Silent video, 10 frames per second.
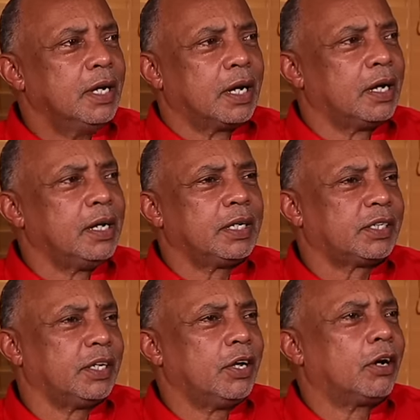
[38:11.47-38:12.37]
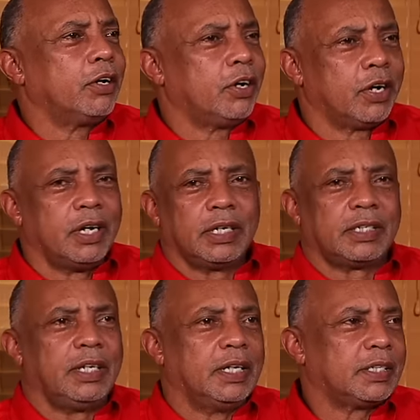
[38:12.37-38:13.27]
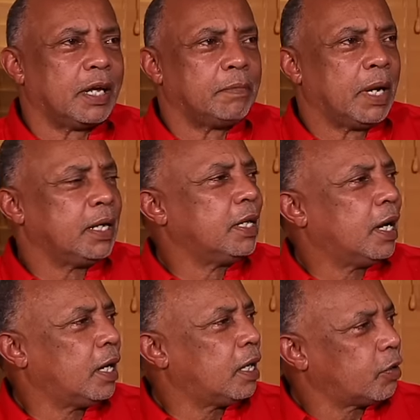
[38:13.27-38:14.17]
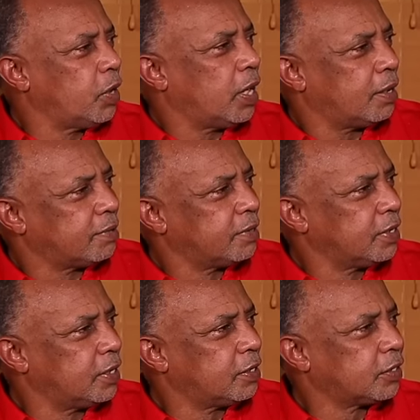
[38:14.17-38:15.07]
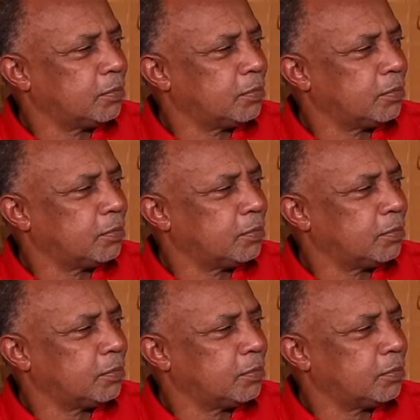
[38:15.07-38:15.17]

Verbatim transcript: Because the next thing you go hear the next day is that Bodyguard lock we off, you know.